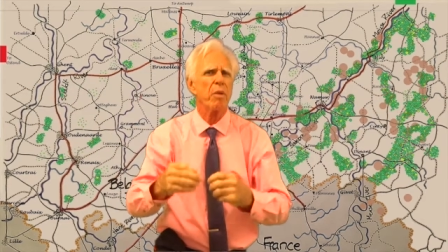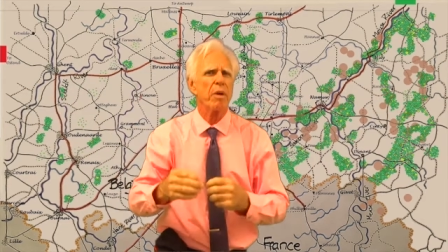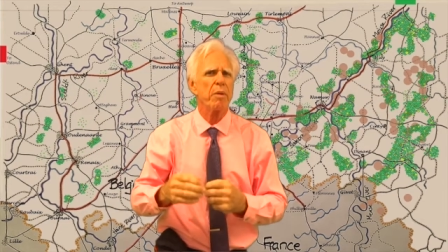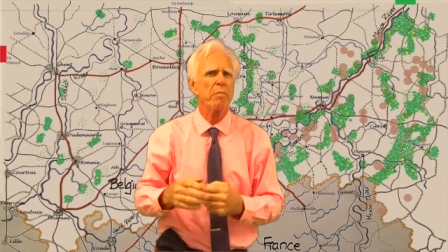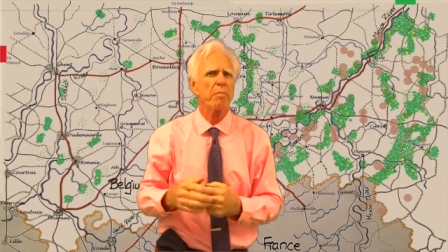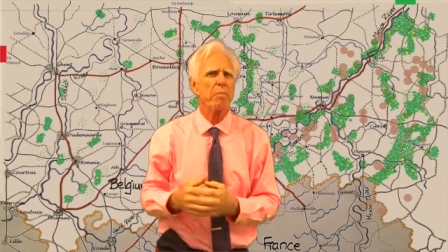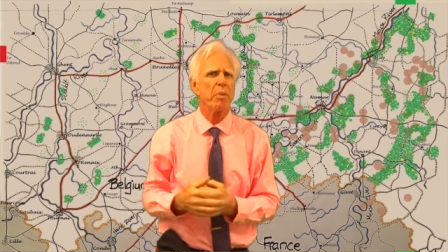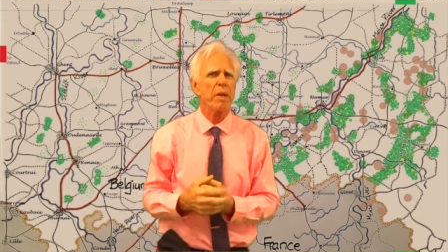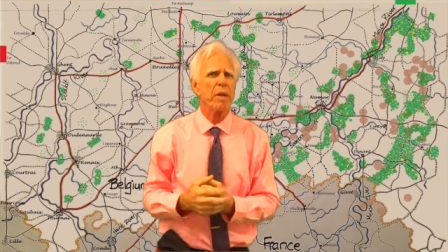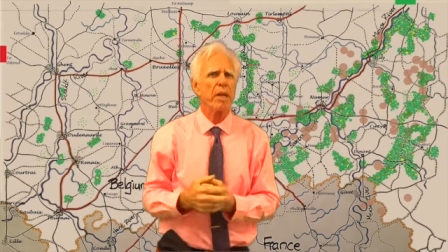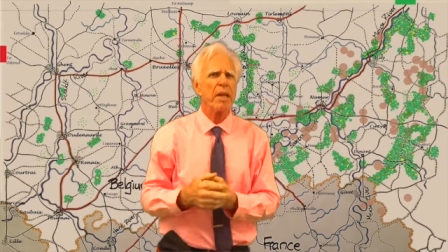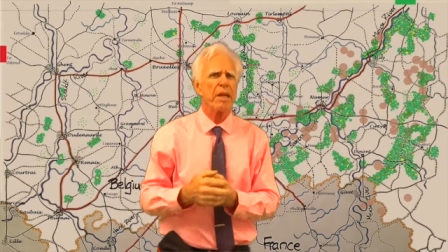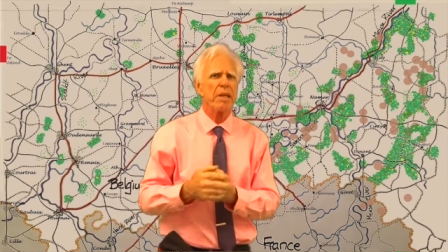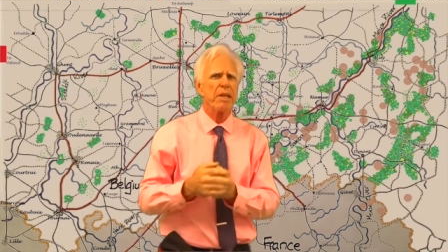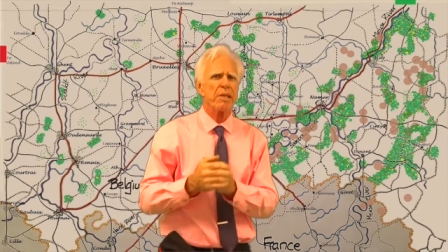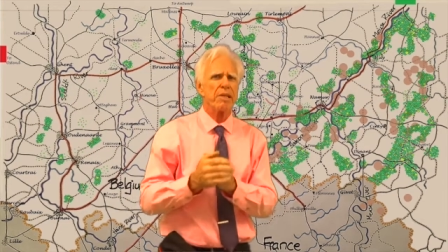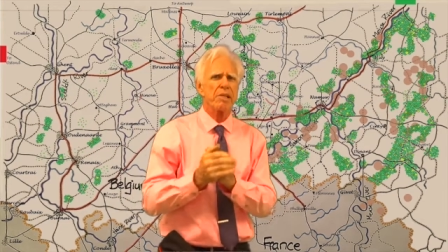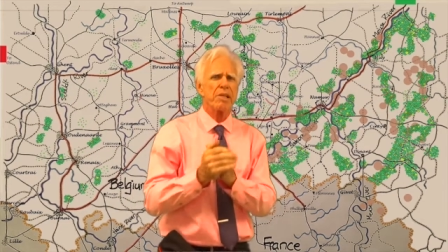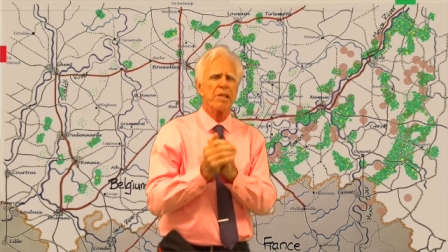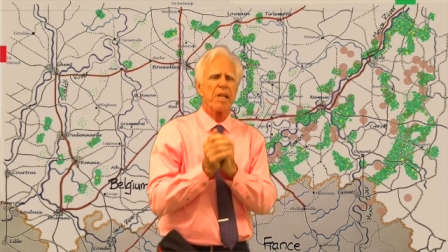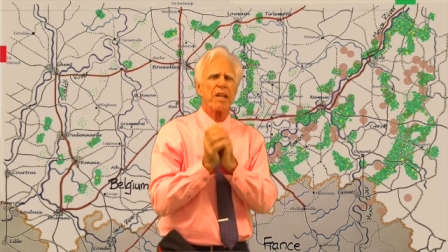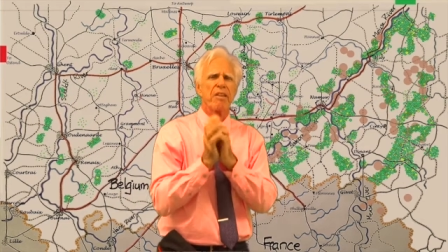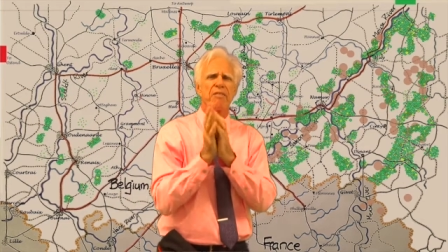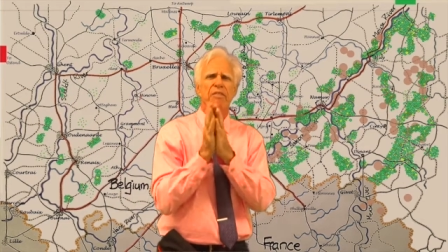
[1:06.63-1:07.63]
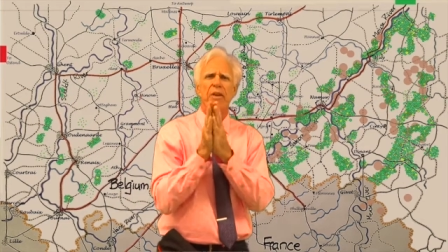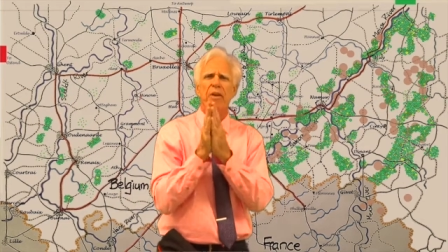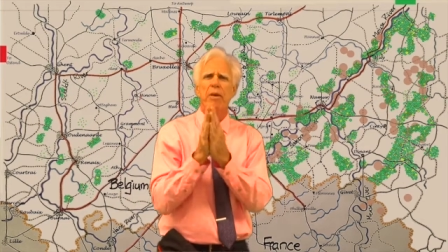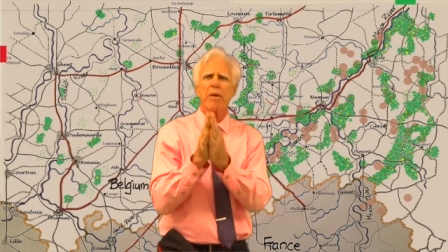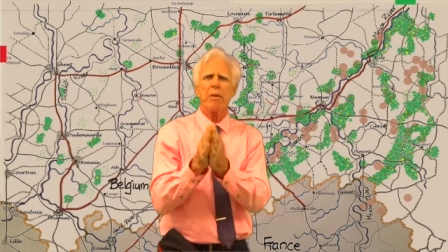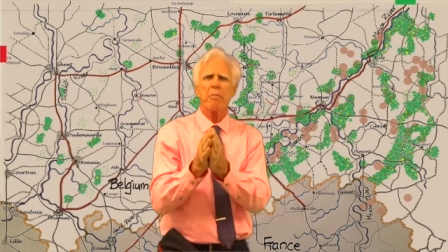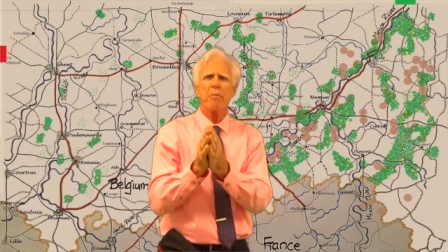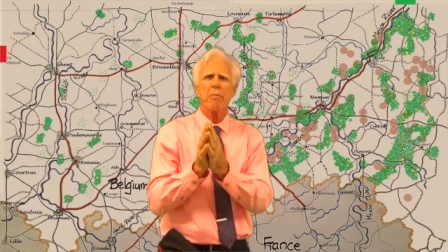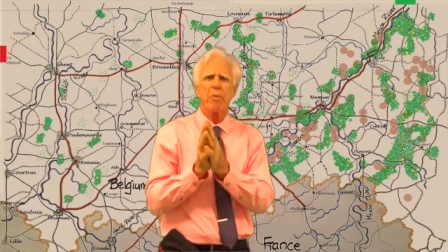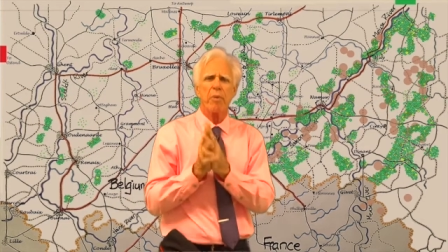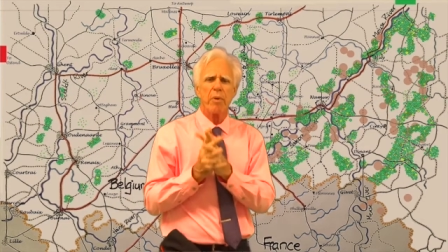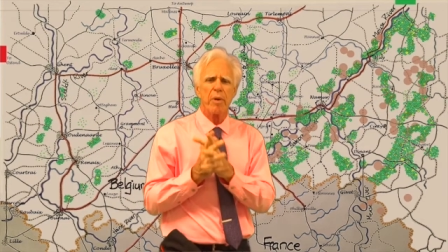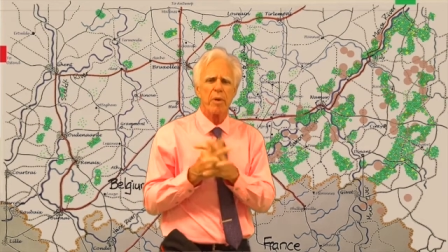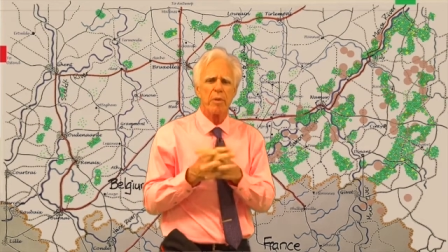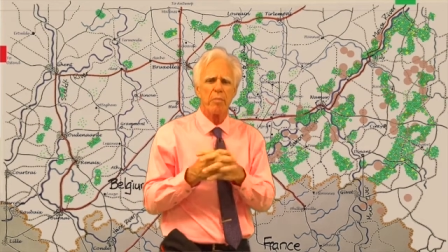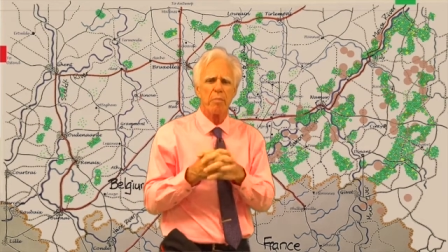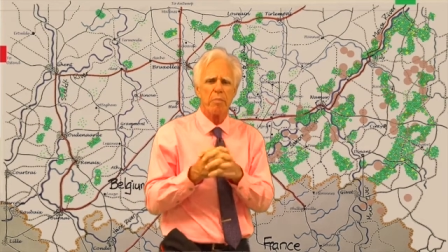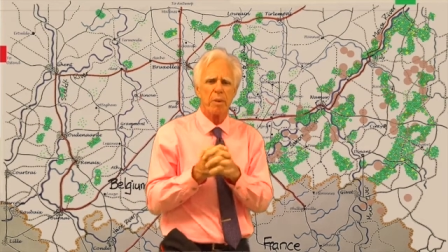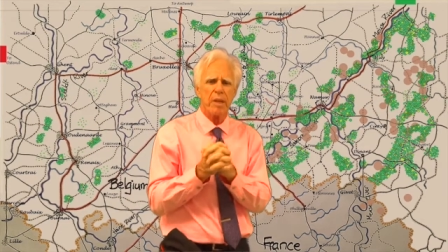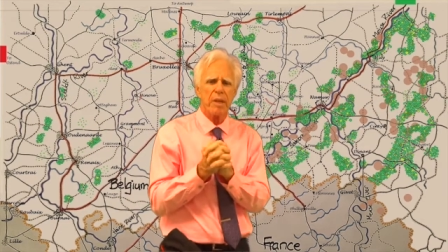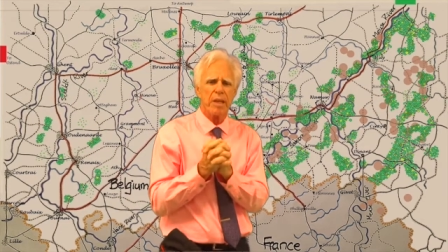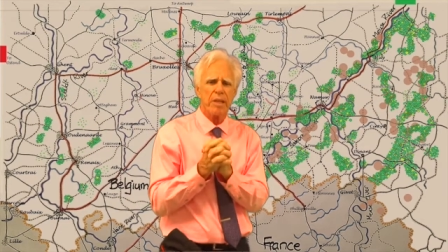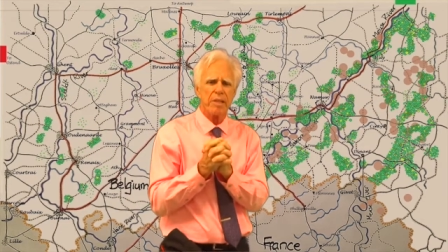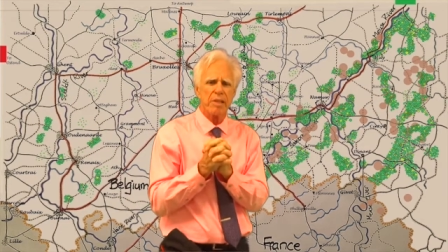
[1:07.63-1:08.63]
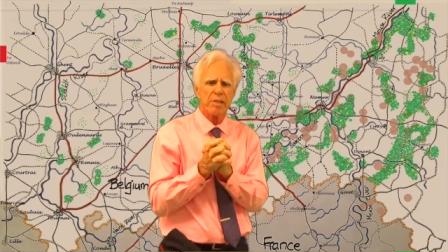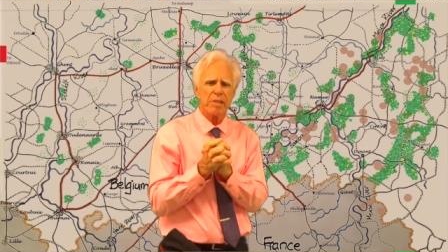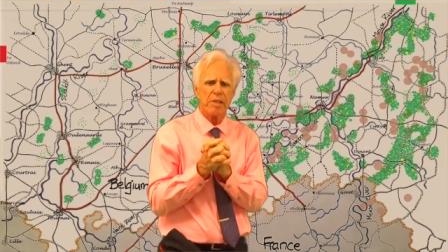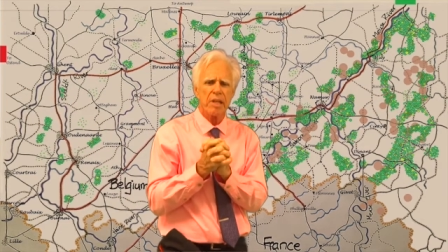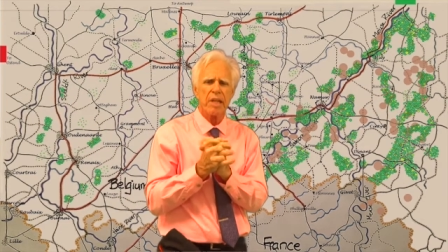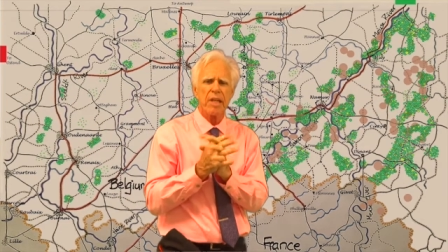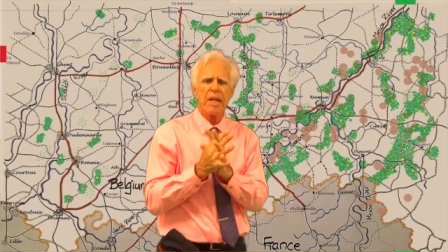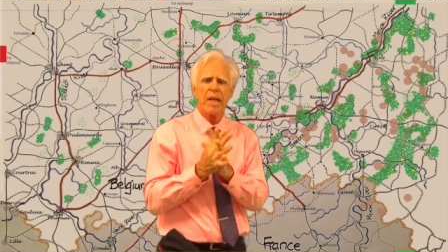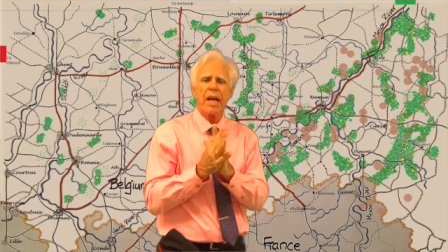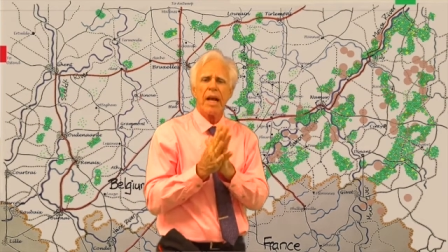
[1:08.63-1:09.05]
one place, at a very important place.